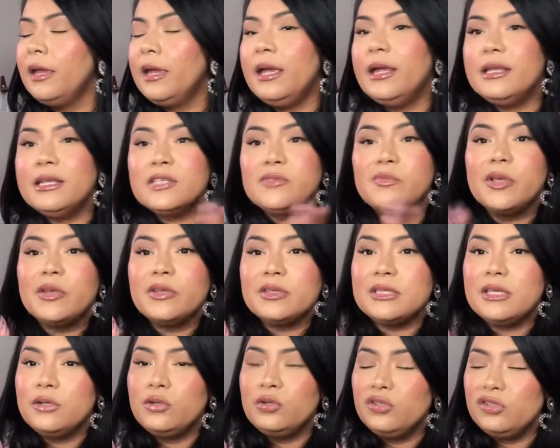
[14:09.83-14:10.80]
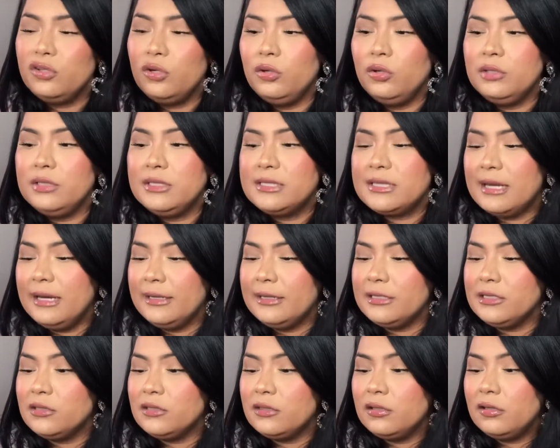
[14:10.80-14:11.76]
and it's because I use all this
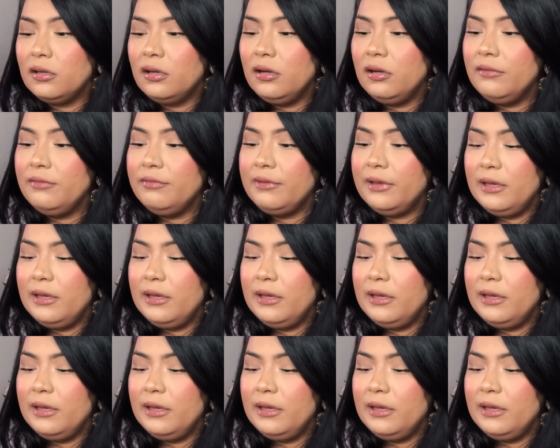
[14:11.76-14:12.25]
kind of stuff.